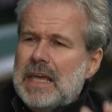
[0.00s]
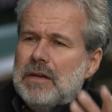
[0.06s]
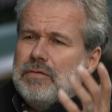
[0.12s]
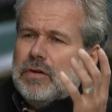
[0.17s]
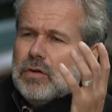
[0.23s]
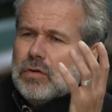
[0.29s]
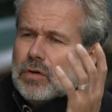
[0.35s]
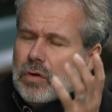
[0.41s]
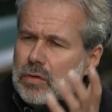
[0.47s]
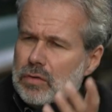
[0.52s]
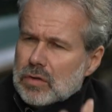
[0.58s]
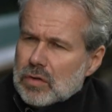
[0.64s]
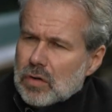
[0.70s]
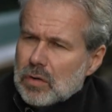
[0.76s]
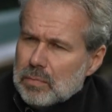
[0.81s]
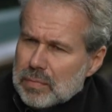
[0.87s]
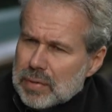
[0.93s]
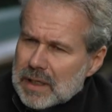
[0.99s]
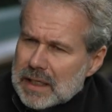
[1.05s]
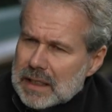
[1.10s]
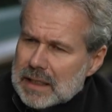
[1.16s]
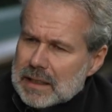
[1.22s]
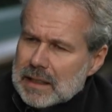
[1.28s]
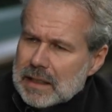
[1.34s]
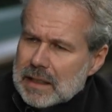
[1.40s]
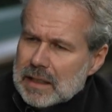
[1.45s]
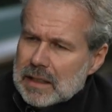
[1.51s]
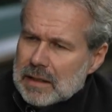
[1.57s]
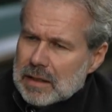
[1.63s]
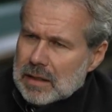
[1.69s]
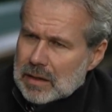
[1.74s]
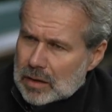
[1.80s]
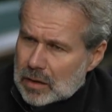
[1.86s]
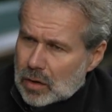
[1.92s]
If you're not completely
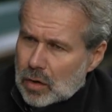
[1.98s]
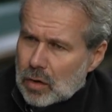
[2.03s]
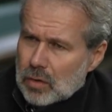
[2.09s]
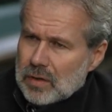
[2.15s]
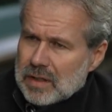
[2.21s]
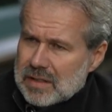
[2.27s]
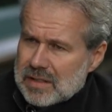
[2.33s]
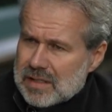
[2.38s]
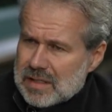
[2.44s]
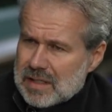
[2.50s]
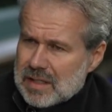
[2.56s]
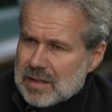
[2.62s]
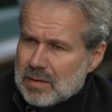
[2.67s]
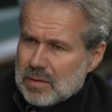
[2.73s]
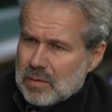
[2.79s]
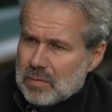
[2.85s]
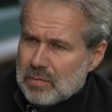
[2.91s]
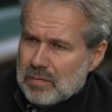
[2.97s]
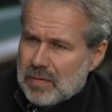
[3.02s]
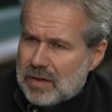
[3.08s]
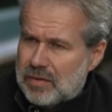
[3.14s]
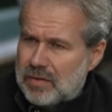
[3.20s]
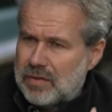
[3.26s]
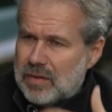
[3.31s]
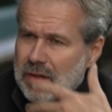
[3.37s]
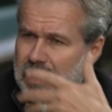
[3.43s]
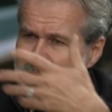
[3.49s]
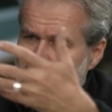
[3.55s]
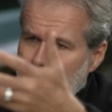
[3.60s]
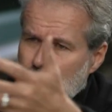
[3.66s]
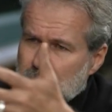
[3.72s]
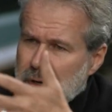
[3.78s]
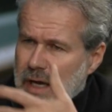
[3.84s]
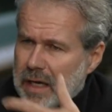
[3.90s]
honest with
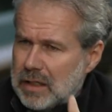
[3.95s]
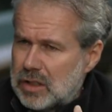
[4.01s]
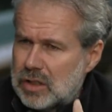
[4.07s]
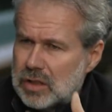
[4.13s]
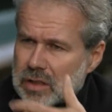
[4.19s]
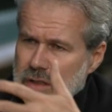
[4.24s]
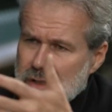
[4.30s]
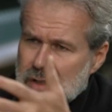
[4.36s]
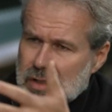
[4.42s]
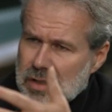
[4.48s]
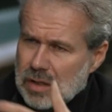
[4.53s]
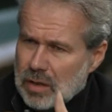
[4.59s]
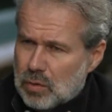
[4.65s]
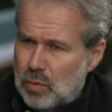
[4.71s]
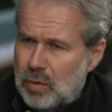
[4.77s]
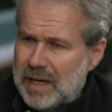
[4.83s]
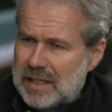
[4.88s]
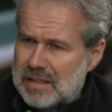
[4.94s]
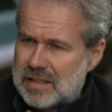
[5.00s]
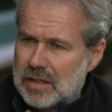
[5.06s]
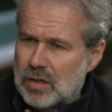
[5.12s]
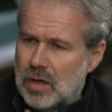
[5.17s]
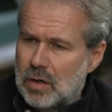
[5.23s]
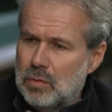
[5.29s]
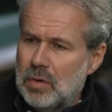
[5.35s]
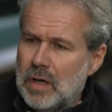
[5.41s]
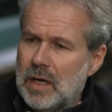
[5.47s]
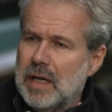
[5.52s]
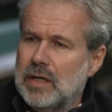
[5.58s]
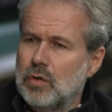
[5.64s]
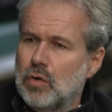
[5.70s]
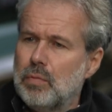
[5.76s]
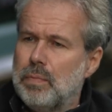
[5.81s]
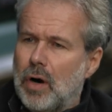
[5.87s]
your patient, who is, you know,
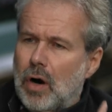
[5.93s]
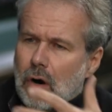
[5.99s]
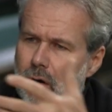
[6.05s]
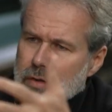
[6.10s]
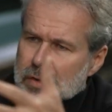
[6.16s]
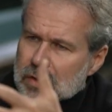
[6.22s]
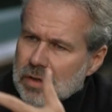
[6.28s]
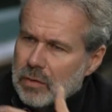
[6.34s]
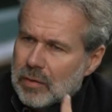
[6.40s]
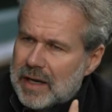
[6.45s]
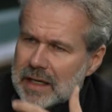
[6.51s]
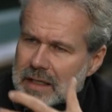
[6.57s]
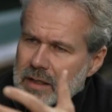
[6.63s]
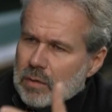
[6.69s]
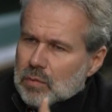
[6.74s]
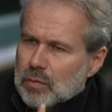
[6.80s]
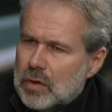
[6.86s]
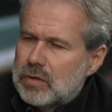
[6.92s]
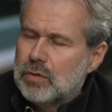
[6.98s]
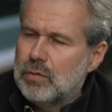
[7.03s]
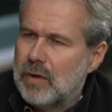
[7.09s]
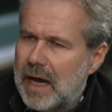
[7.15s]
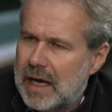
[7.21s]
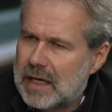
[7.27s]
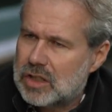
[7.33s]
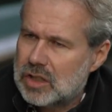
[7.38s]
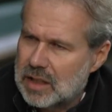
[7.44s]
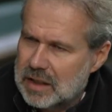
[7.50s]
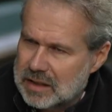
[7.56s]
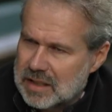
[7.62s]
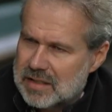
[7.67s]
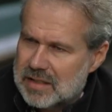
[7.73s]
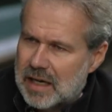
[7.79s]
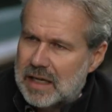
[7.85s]
your partner in what you're actually
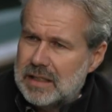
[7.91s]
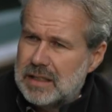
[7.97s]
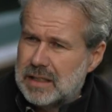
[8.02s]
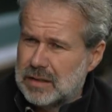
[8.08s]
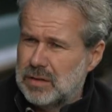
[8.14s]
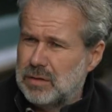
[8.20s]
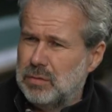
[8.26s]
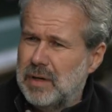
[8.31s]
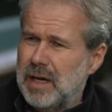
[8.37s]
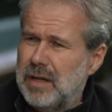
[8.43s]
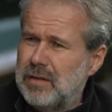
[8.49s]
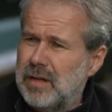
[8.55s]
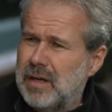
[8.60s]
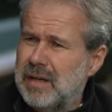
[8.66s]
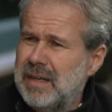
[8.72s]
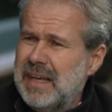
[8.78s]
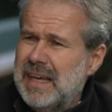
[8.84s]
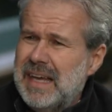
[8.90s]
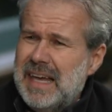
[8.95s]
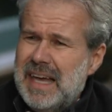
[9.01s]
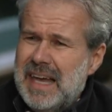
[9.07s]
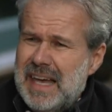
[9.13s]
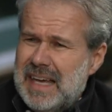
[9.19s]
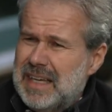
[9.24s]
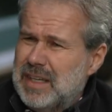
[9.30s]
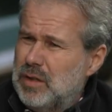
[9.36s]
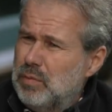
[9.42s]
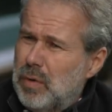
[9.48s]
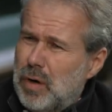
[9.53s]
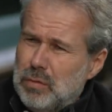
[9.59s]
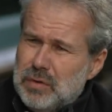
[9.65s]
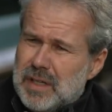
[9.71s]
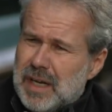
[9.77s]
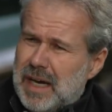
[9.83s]
deciding together, you
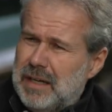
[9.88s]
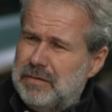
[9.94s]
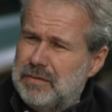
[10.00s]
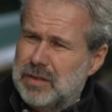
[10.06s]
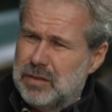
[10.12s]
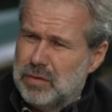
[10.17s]
won't have the